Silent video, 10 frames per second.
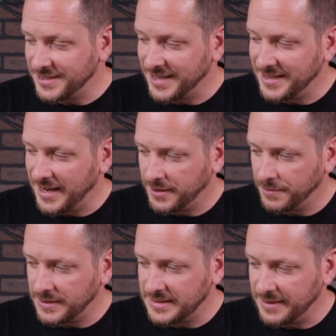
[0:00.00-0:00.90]
It's gonna take
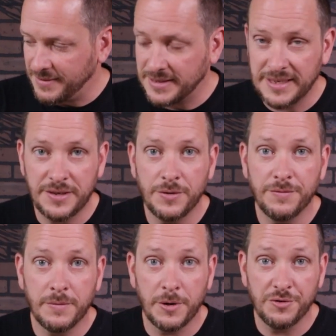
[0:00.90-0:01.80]
the receiving signal
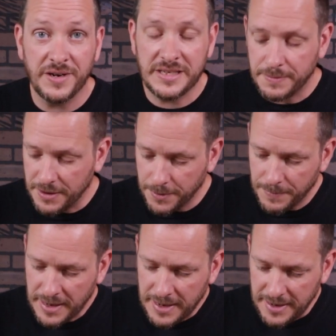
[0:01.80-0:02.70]
from our transmitter,
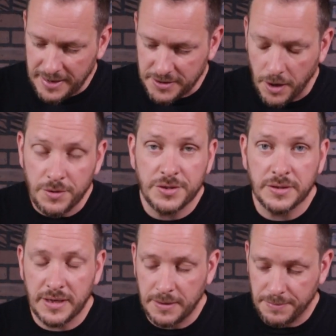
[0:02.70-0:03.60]
and it's
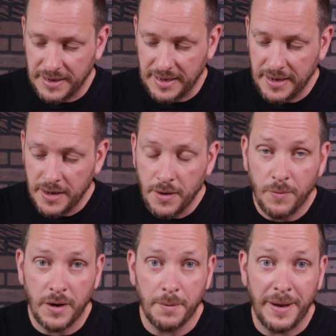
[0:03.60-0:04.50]
also gonna be
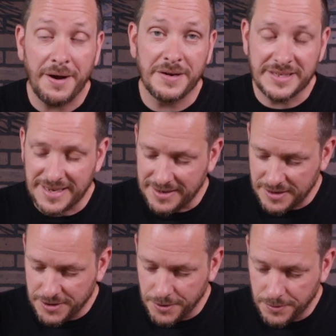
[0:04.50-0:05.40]
what our battery is
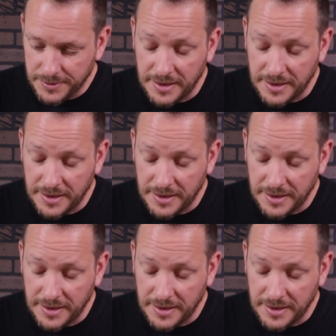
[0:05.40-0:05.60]
connected to.